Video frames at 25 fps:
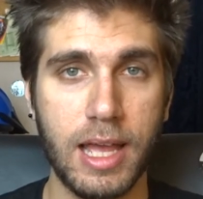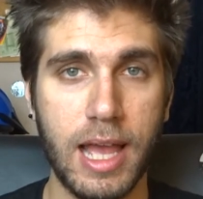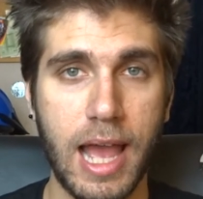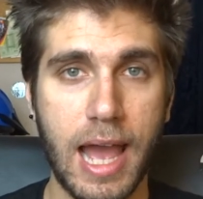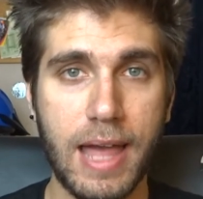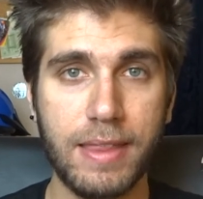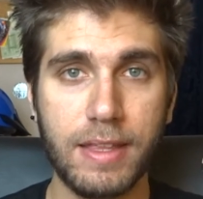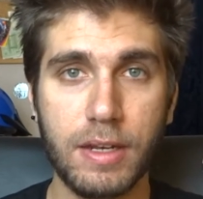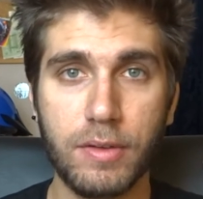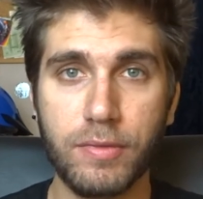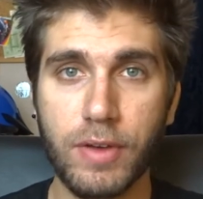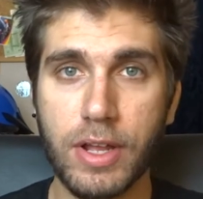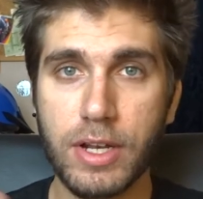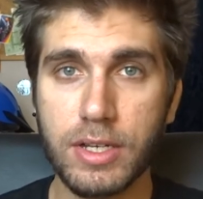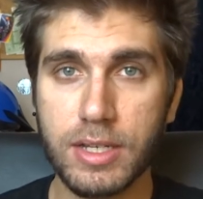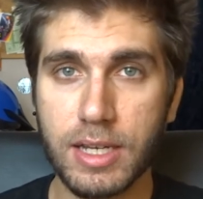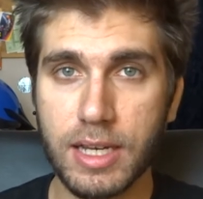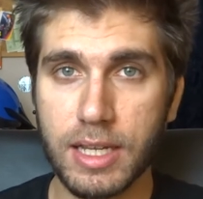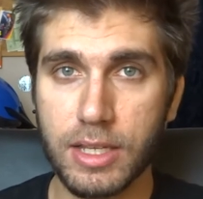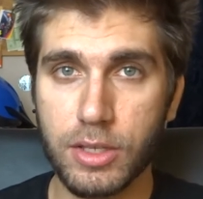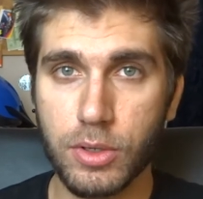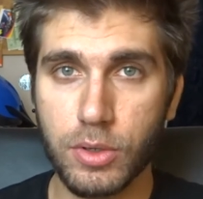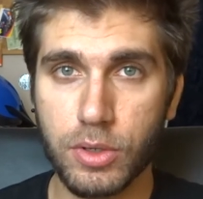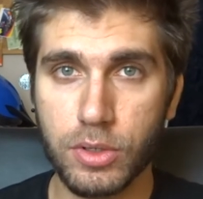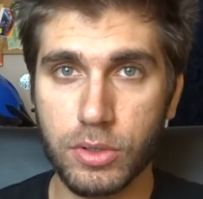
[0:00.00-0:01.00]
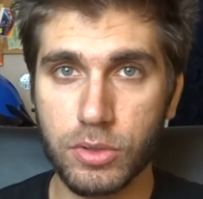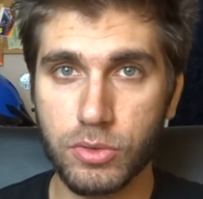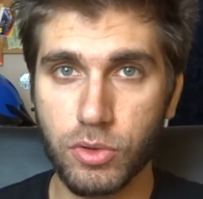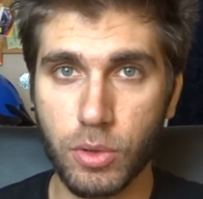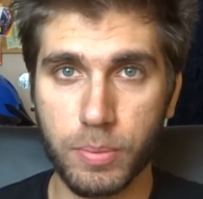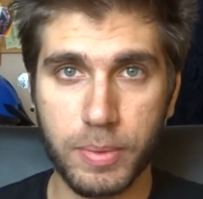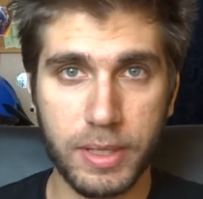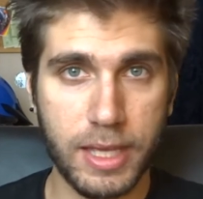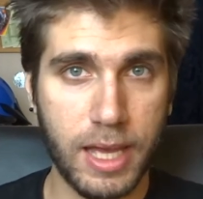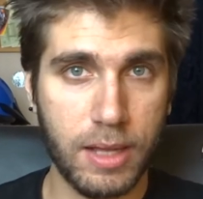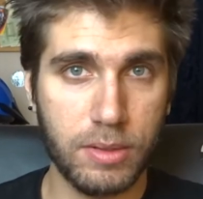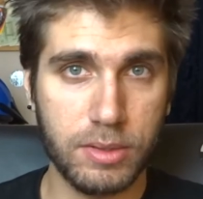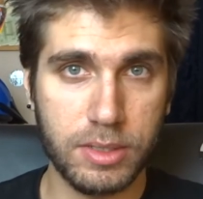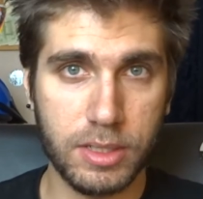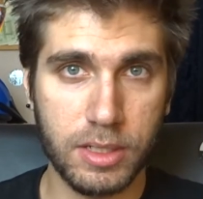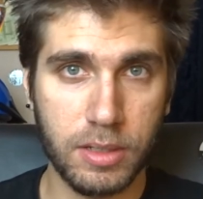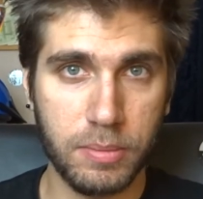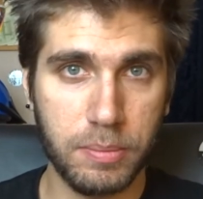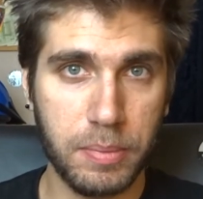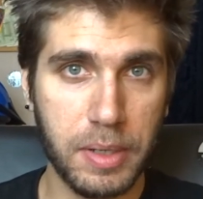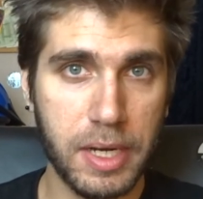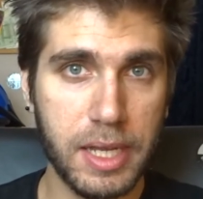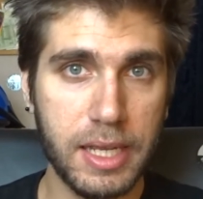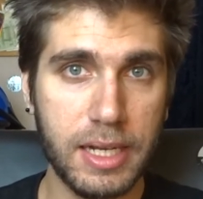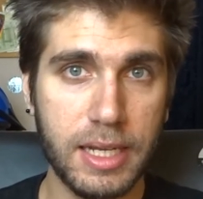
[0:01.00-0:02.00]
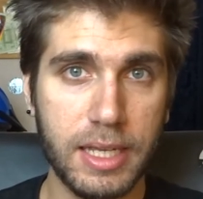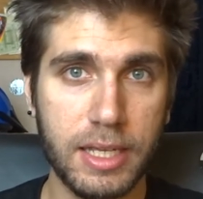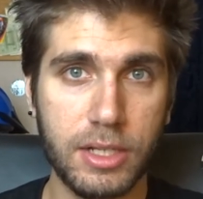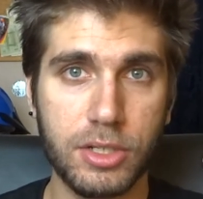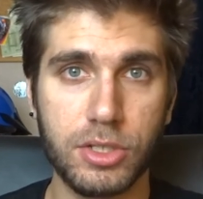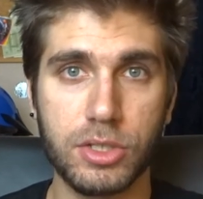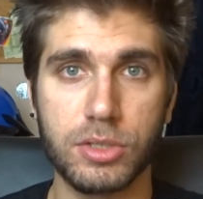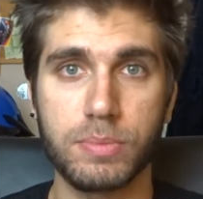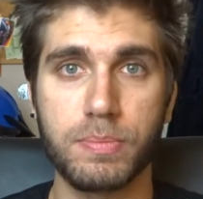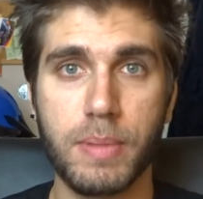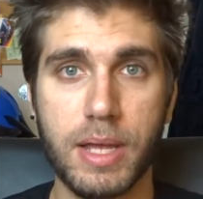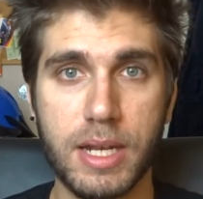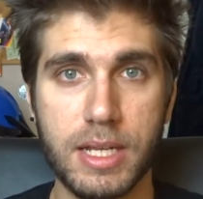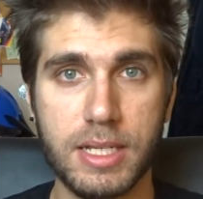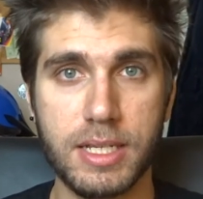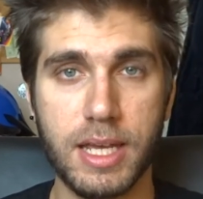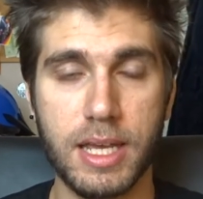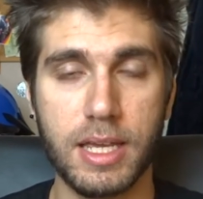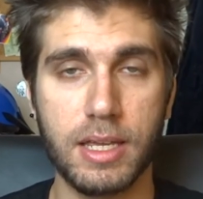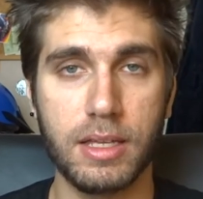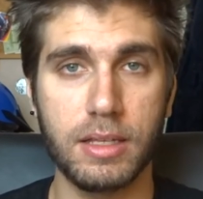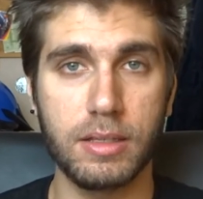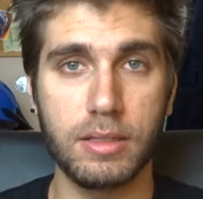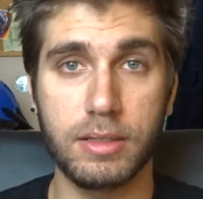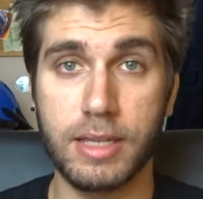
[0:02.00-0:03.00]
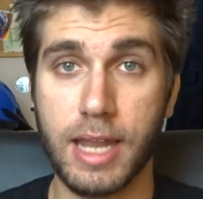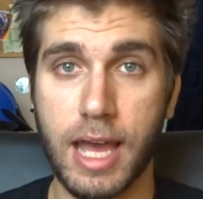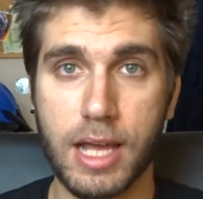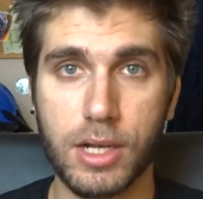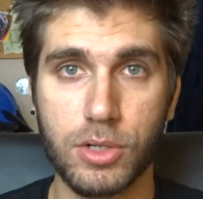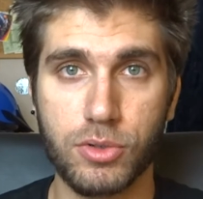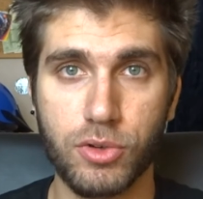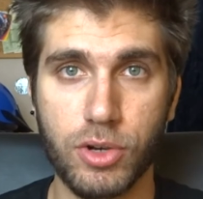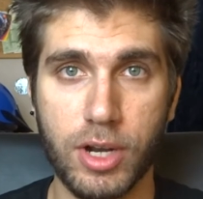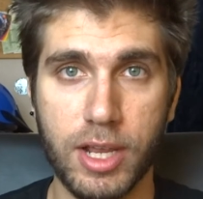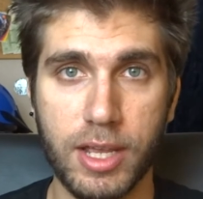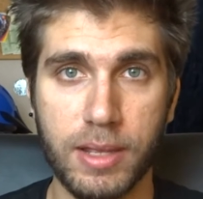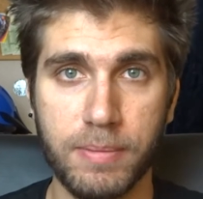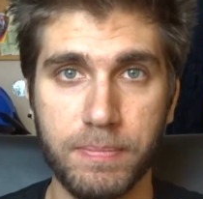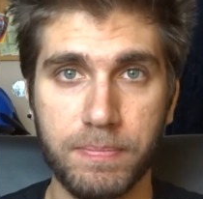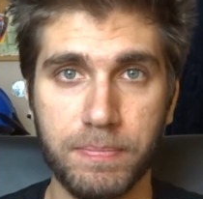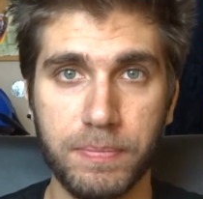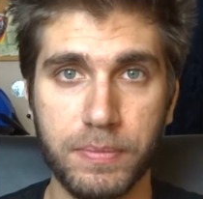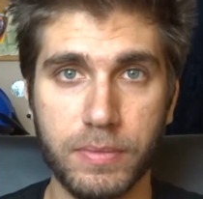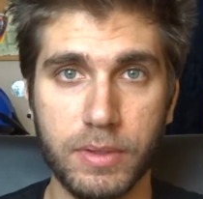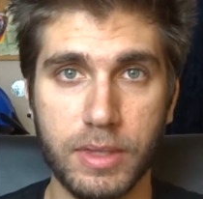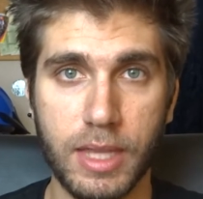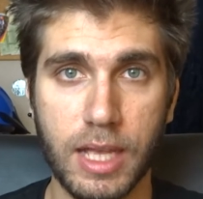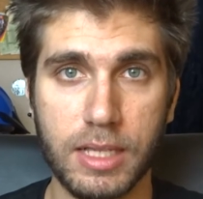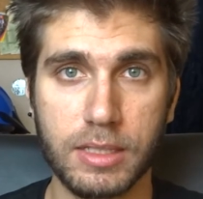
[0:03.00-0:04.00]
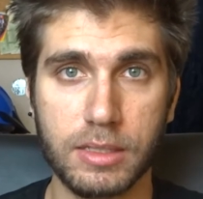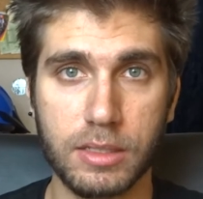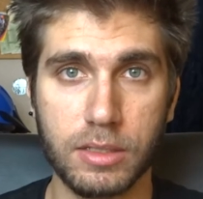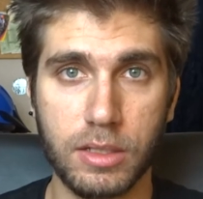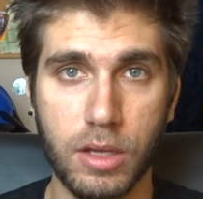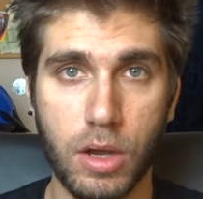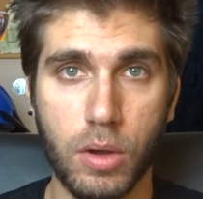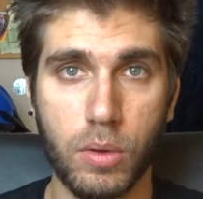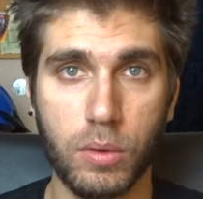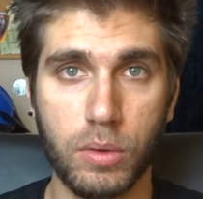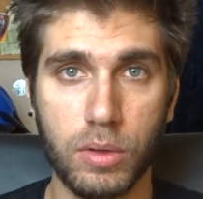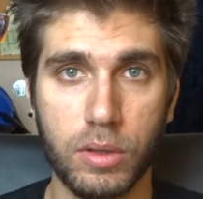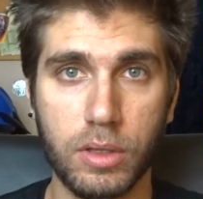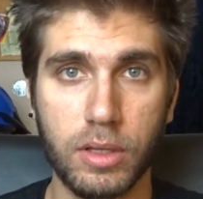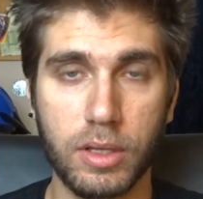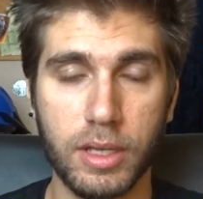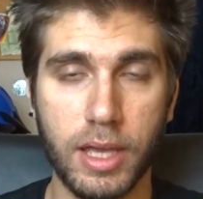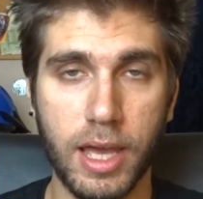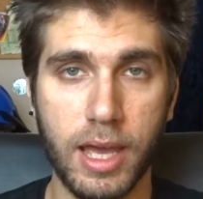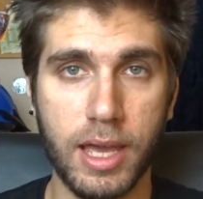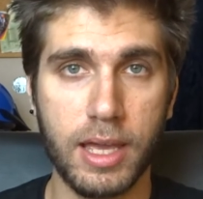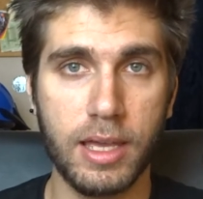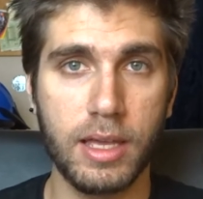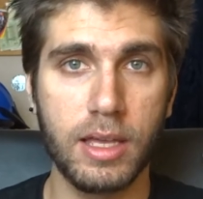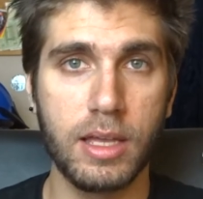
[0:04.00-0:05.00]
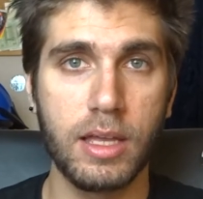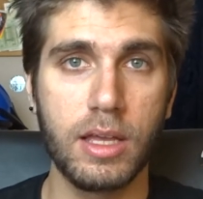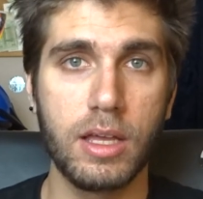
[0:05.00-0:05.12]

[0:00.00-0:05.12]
And then eventually you can drop the counting completely and just meditate naturally. That's the goal, okay?